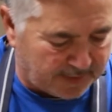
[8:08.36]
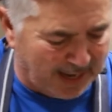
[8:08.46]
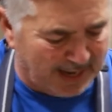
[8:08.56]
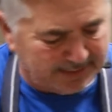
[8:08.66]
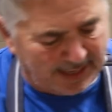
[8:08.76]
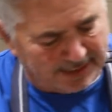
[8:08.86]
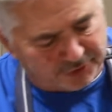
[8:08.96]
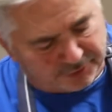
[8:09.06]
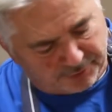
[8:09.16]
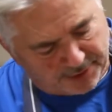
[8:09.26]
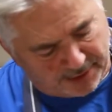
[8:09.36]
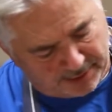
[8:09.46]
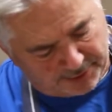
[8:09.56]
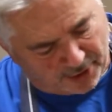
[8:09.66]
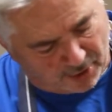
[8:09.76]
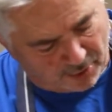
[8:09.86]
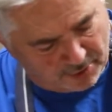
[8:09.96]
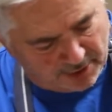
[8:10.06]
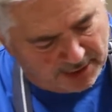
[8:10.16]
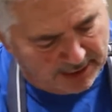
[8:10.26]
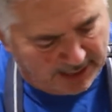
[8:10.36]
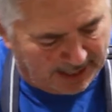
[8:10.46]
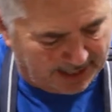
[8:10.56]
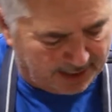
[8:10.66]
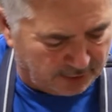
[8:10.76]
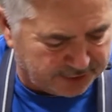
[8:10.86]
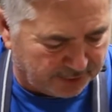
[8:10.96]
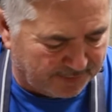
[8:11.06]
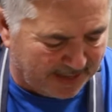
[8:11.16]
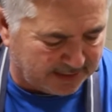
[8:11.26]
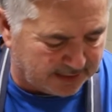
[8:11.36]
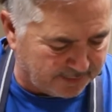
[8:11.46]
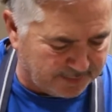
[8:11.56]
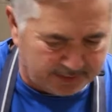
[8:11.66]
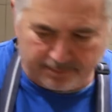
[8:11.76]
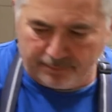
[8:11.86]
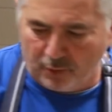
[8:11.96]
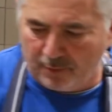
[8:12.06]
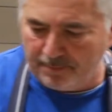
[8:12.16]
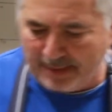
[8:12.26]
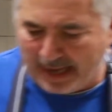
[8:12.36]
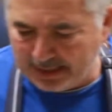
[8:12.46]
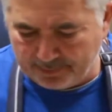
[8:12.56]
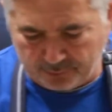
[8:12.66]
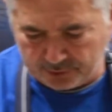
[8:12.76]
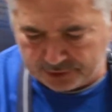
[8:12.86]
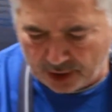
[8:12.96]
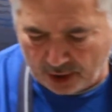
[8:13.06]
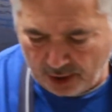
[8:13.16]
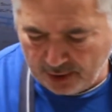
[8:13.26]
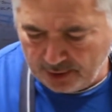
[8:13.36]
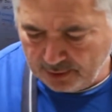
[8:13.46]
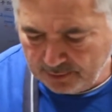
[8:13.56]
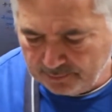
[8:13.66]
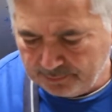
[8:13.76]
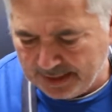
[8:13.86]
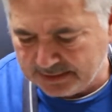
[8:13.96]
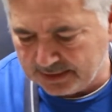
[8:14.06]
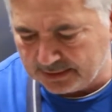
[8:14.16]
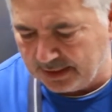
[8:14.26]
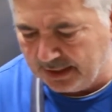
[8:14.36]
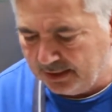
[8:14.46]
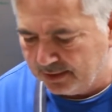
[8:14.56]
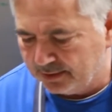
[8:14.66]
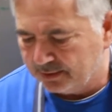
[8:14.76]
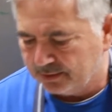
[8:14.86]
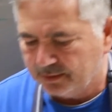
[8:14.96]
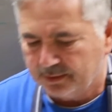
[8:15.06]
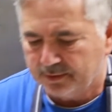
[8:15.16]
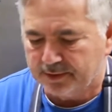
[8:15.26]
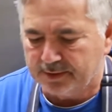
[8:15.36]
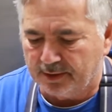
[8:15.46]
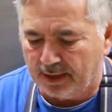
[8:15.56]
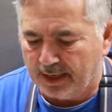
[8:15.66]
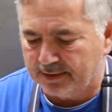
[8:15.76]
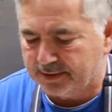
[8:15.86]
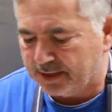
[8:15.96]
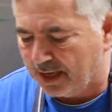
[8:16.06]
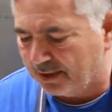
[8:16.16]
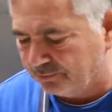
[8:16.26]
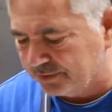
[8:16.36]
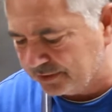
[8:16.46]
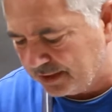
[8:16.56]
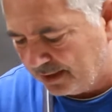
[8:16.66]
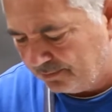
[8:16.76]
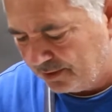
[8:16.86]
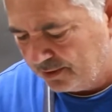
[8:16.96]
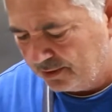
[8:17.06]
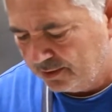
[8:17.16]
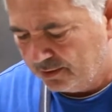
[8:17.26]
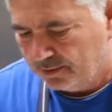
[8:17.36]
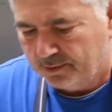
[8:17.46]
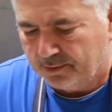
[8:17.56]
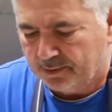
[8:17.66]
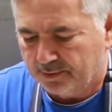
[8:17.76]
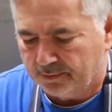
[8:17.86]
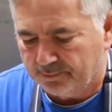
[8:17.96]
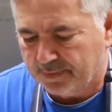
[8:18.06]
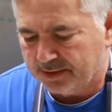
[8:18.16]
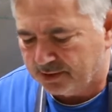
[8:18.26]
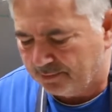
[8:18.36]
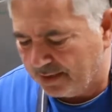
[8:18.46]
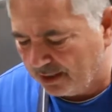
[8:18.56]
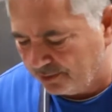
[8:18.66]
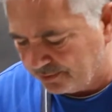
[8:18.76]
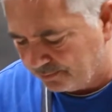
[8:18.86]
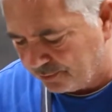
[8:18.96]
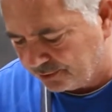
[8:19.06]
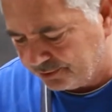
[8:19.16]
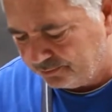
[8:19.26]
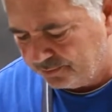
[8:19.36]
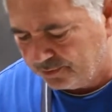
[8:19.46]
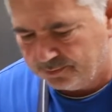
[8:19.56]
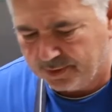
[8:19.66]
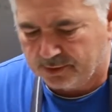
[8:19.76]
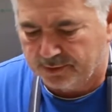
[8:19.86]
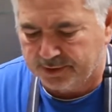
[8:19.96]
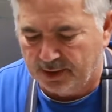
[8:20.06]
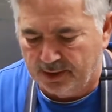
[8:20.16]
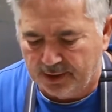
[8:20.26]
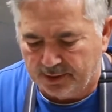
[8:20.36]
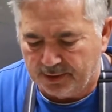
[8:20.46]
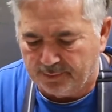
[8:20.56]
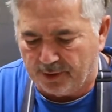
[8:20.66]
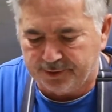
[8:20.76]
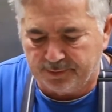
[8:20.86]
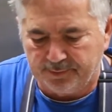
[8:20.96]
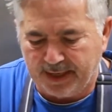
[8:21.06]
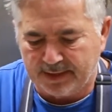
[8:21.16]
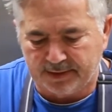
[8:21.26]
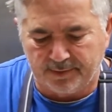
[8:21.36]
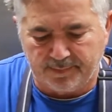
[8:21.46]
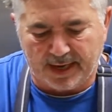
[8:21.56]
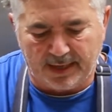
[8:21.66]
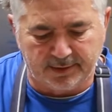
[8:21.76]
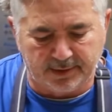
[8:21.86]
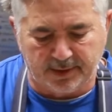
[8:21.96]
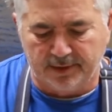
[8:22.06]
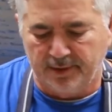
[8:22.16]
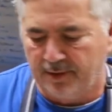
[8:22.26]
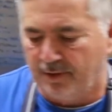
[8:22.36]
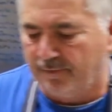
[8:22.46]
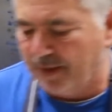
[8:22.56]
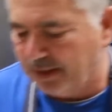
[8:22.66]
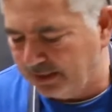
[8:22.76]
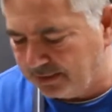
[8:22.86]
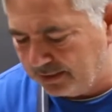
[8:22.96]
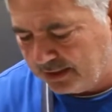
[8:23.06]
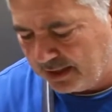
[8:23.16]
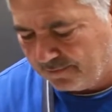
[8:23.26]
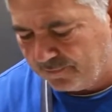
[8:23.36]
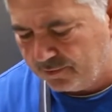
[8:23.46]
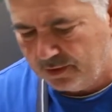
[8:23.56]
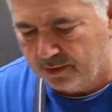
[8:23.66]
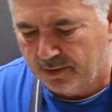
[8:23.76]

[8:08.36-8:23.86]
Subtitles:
attached to the dough, and it also makes it a bit more malleable. So basically I'll start with some bechamel on the bottom, because the bottom bears the brunt of the heat in the oven.